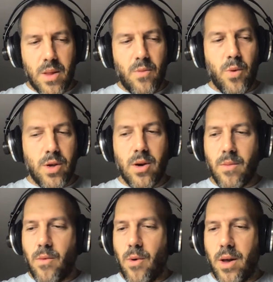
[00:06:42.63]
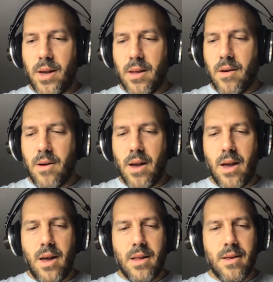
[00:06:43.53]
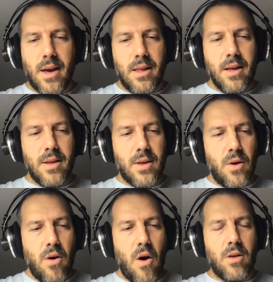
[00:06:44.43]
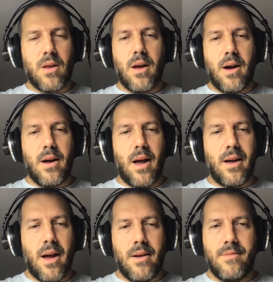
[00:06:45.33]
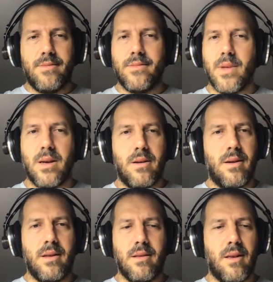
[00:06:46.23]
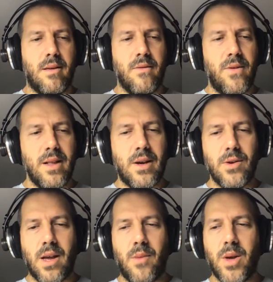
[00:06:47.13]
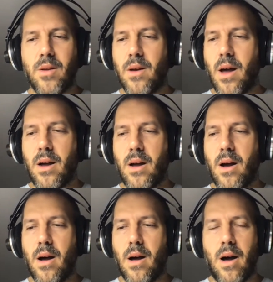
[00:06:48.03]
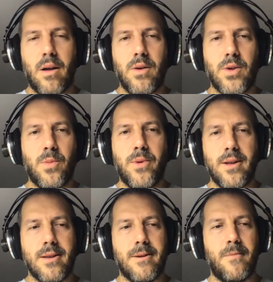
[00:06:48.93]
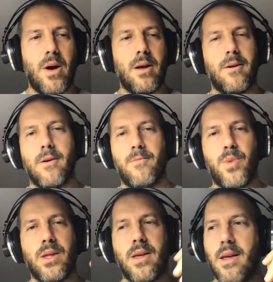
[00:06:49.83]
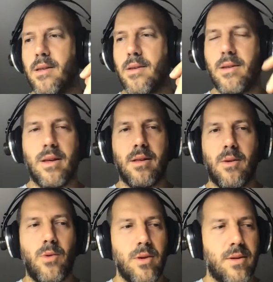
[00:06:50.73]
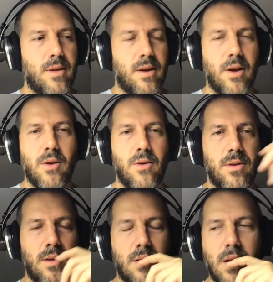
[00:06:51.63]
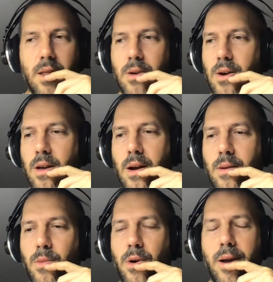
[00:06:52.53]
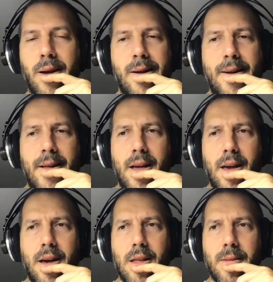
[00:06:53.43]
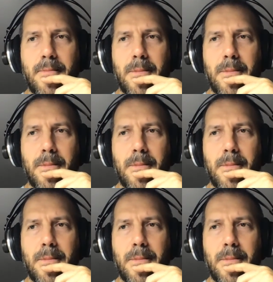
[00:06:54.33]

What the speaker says: which I'm running now, it's getting so hot. It doesn't feel good. I mean, I used to build my PCs since I was a teenager, young boy, and